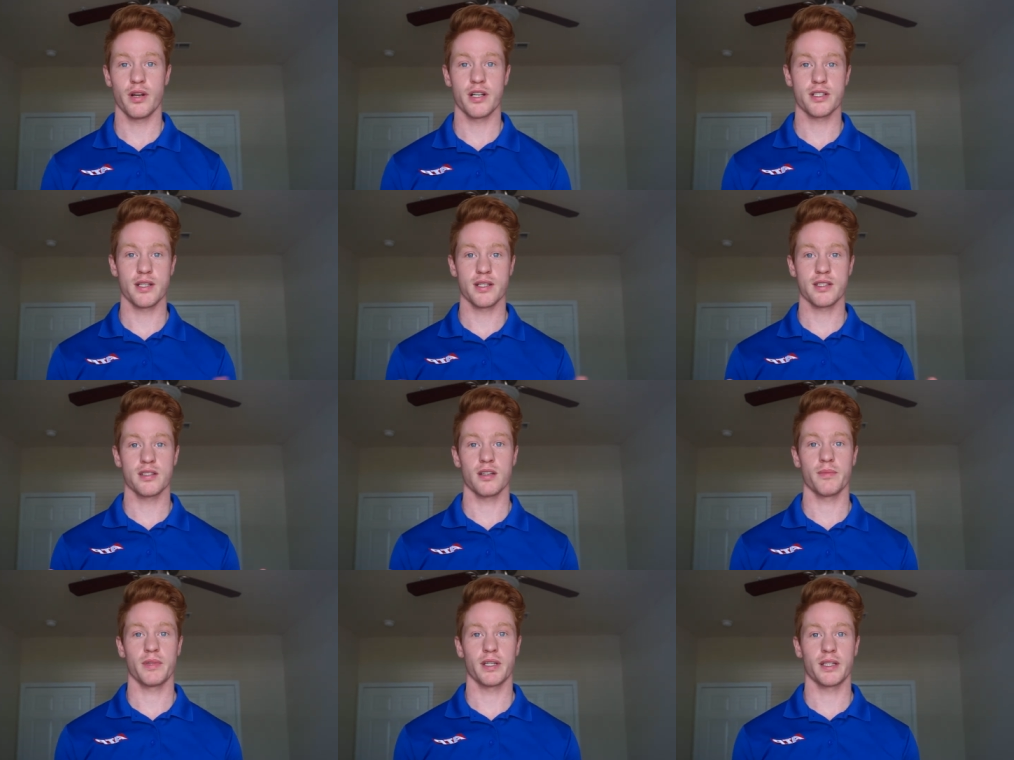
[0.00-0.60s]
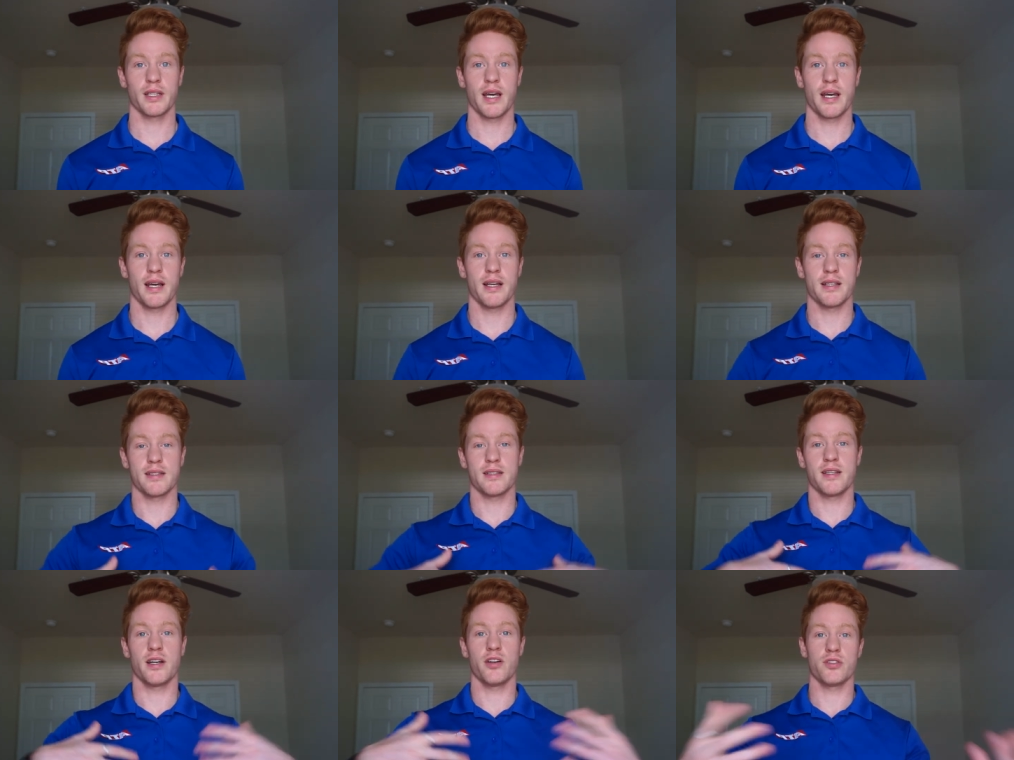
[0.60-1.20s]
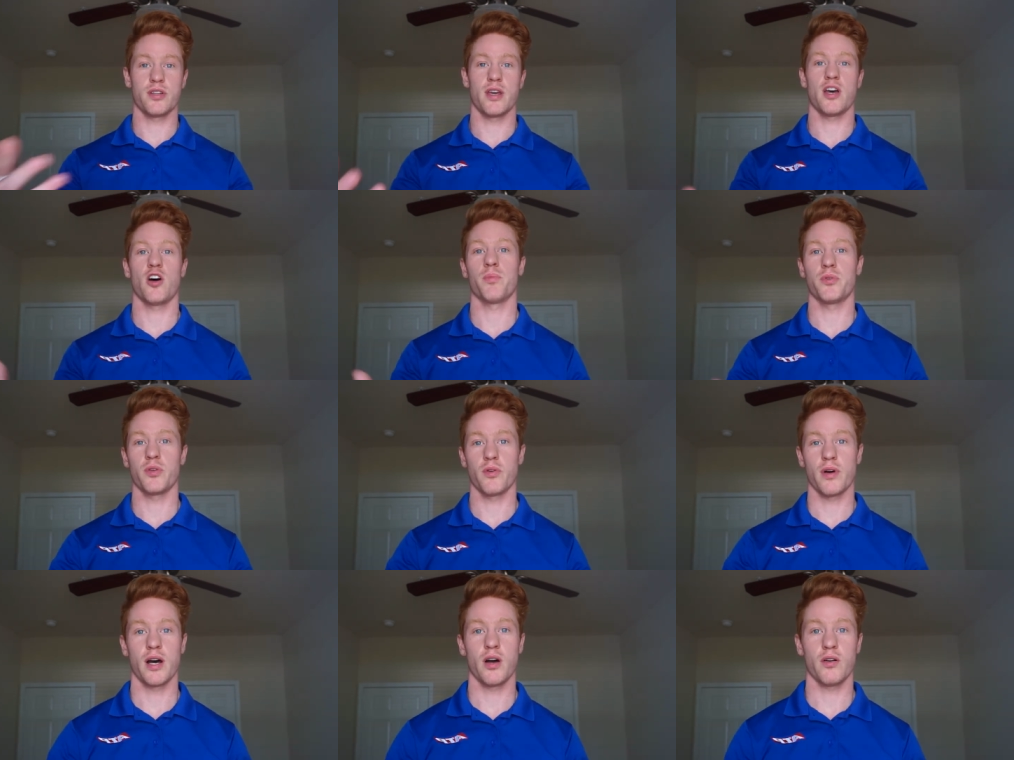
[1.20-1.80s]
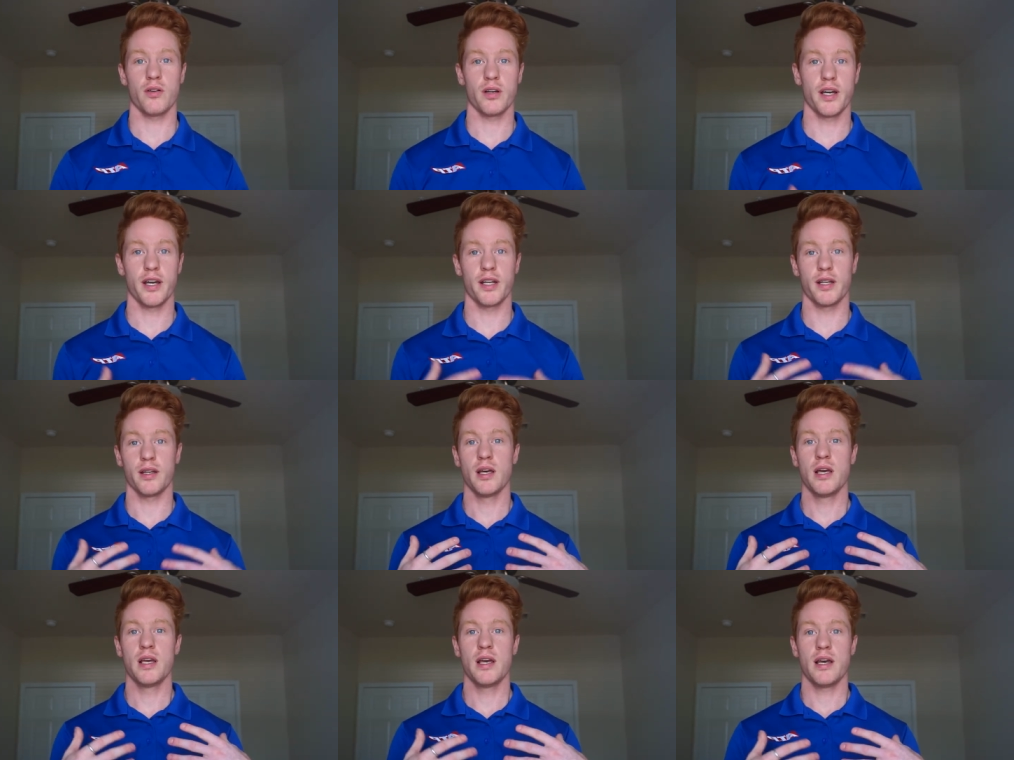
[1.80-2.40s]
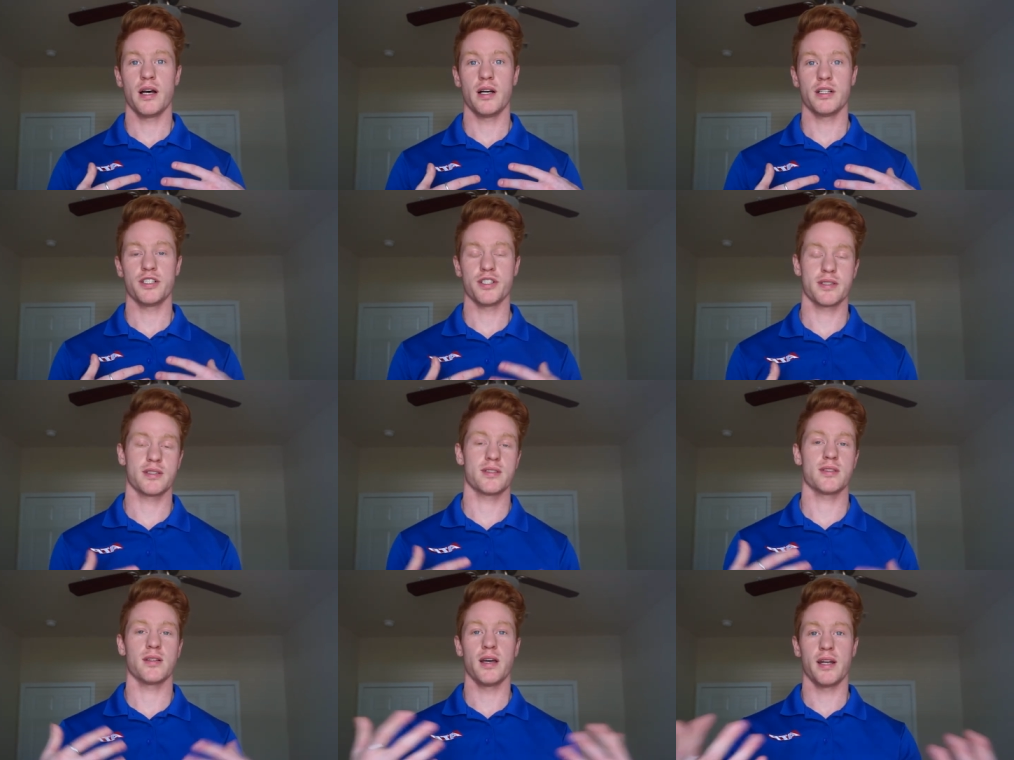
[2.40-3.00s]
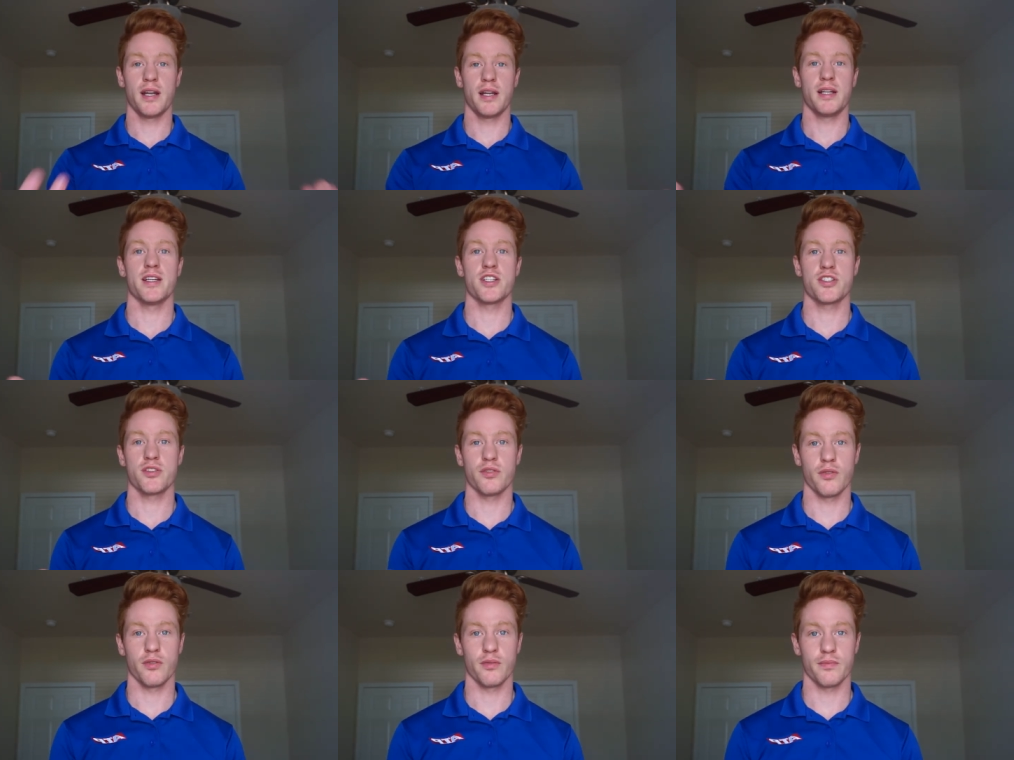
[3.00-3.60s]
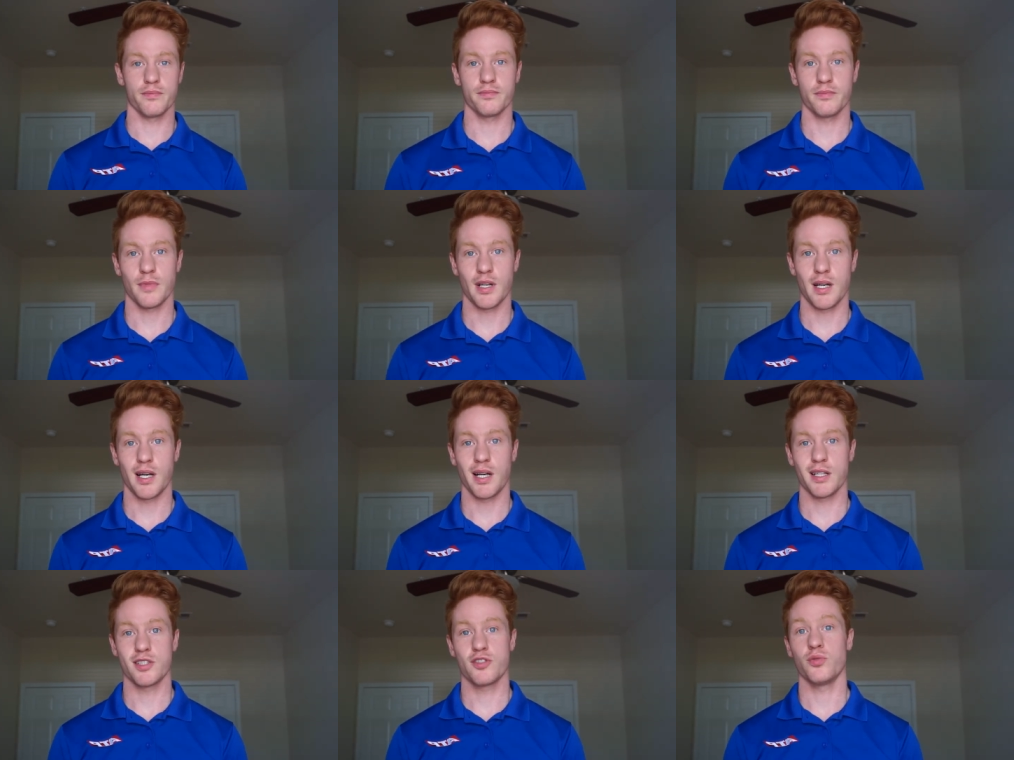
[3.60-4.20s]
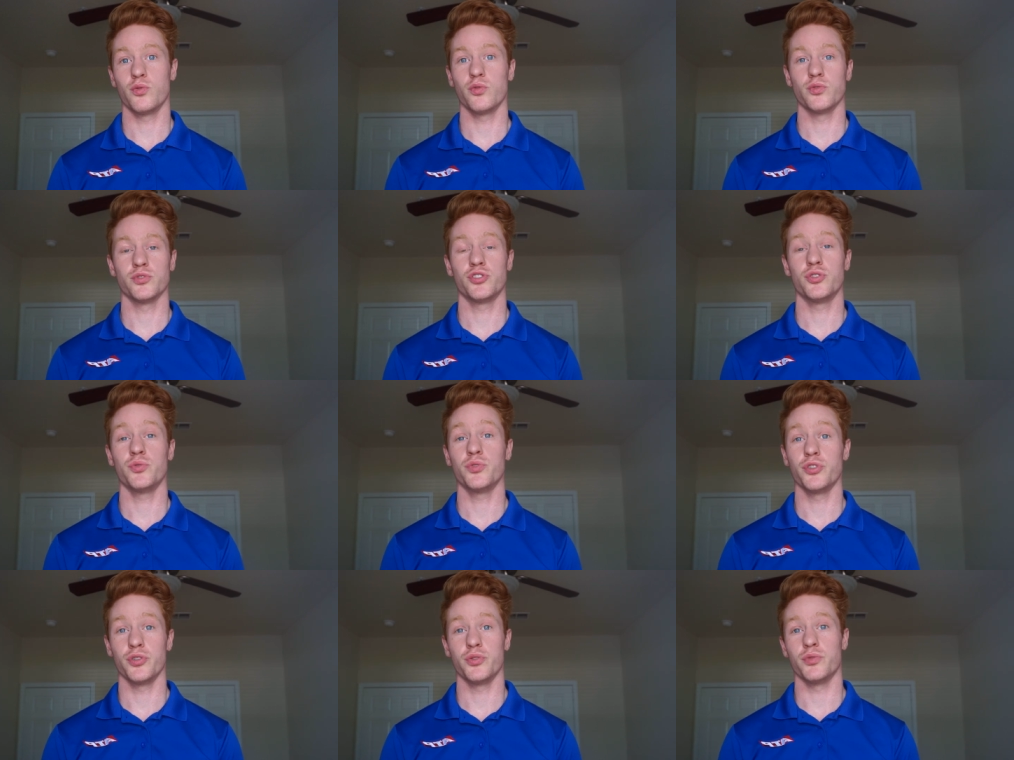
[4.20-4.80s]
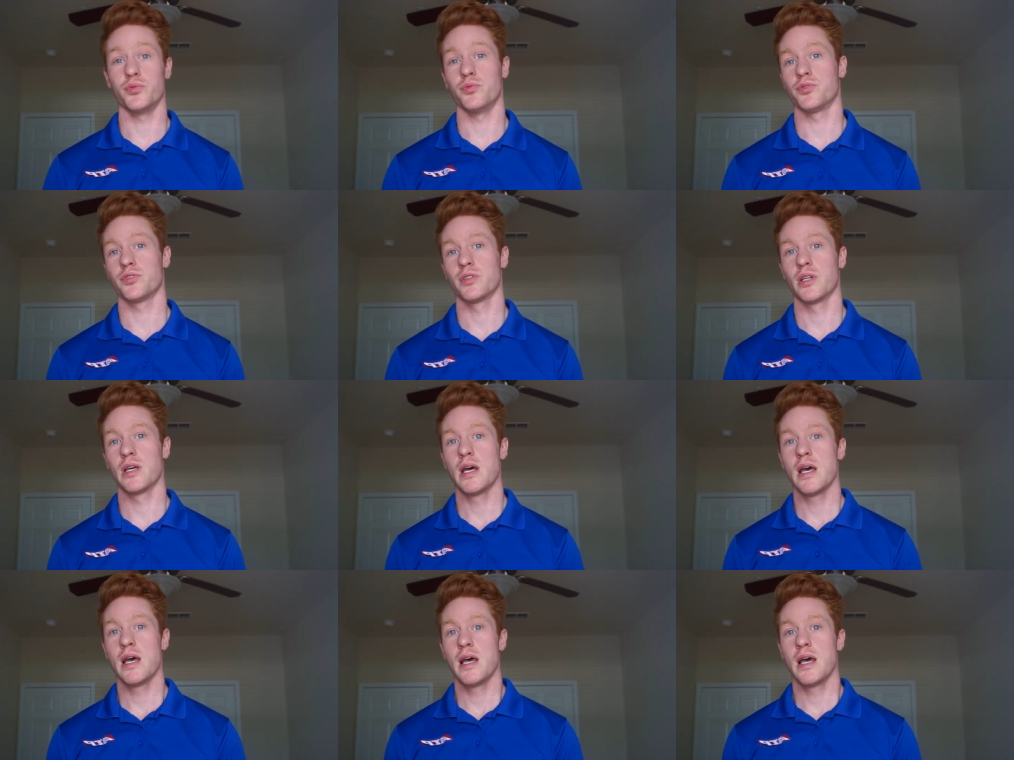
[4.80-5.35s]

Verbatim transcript: It's just something that is there to help you out and just an additional uh, tool to use.